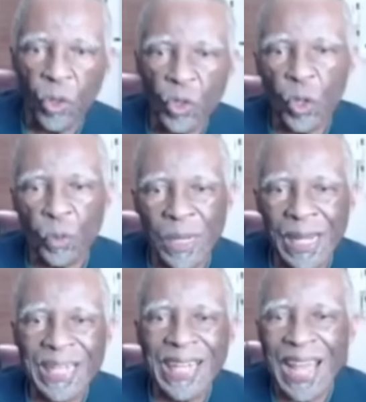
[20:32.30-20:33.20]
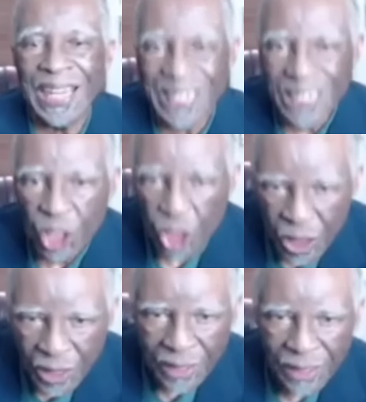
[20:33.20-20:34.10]
Those would be in
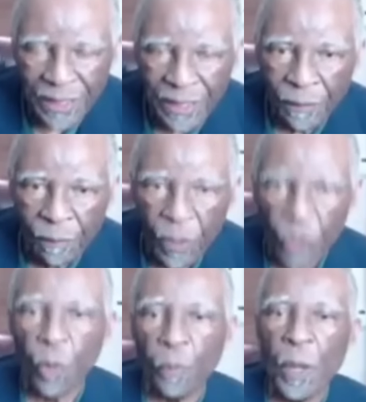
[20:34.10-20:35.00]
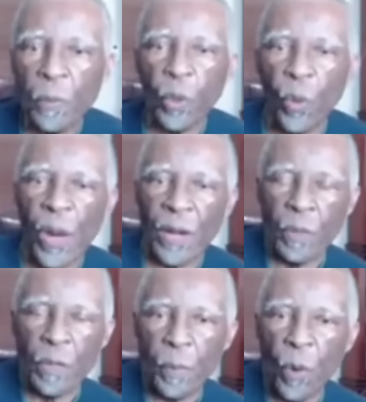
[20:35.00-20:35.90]
addition to people who
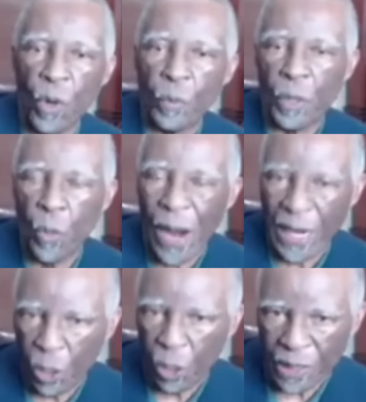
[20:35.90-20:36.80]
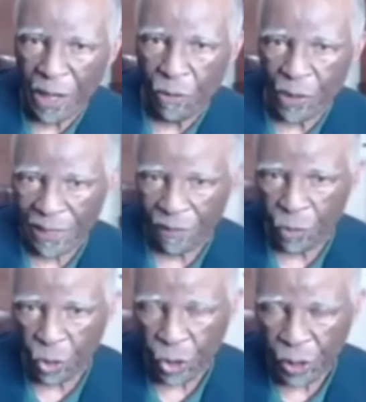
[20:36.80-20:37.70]
had been, working with the
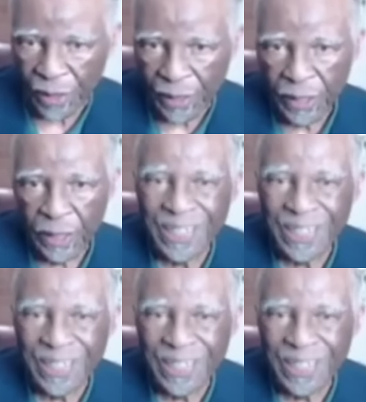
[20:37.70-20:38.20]
counter-revolution.